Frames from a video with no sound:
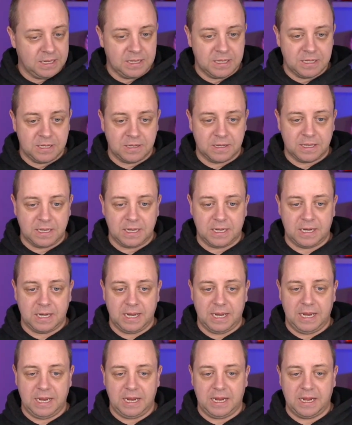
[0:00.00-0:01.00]
So
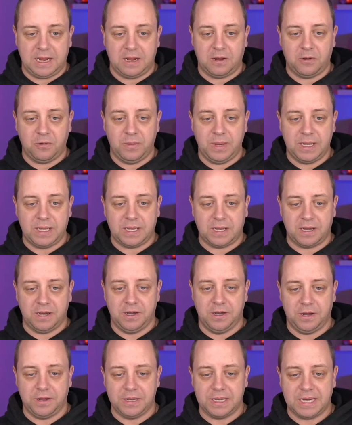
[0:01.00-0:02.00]
Teslink, with
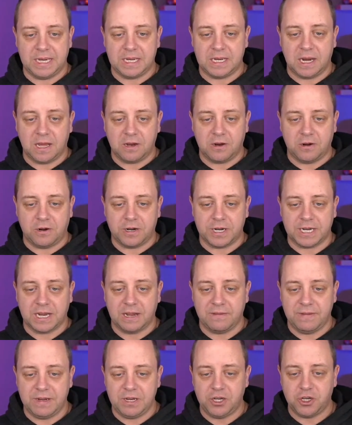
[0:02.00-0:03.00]
non-Tesla cars
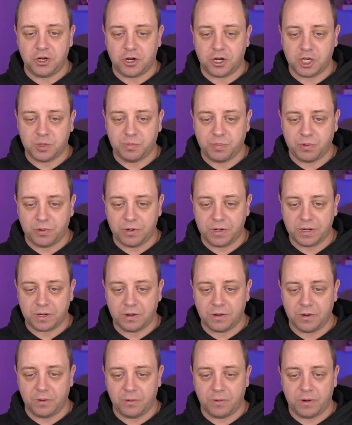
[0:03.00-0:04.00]
having charge port
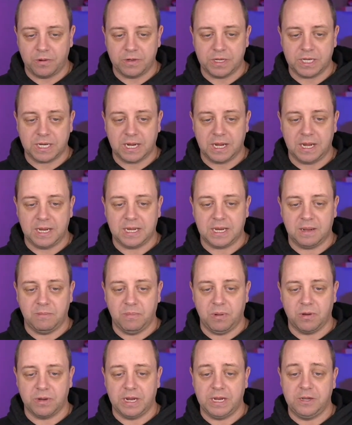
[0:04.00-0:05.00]
on the wrong side and
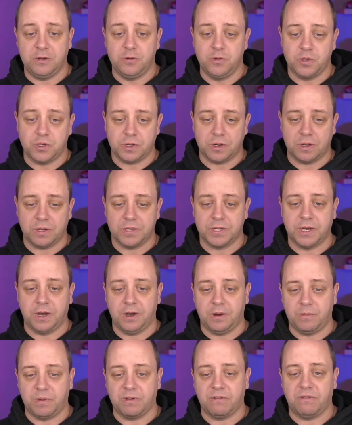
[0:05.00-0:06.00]
blocking 2 stalls, the
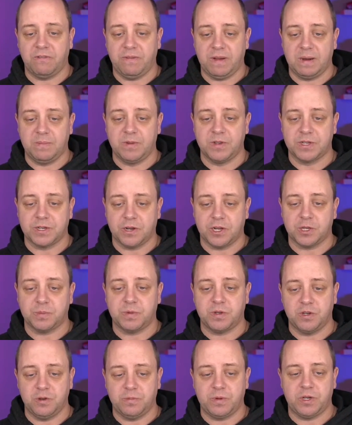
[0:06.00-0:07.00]
number of available stalls
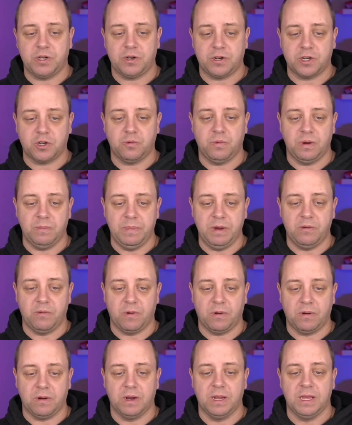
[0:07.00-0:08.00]
per supercharger will be
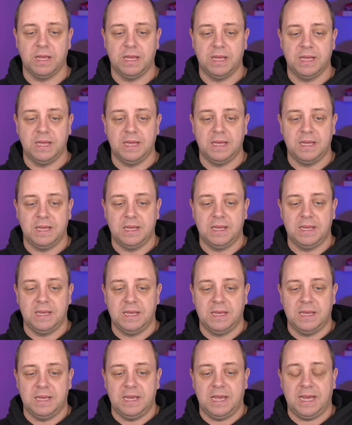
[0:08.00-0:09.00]
wrong
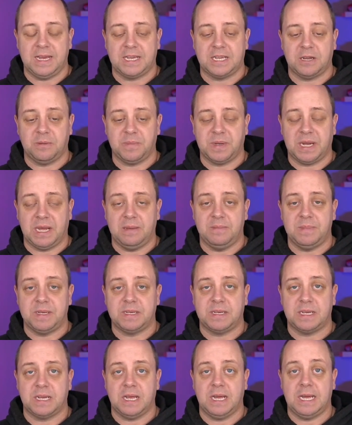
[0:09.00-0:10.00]
at sometimes.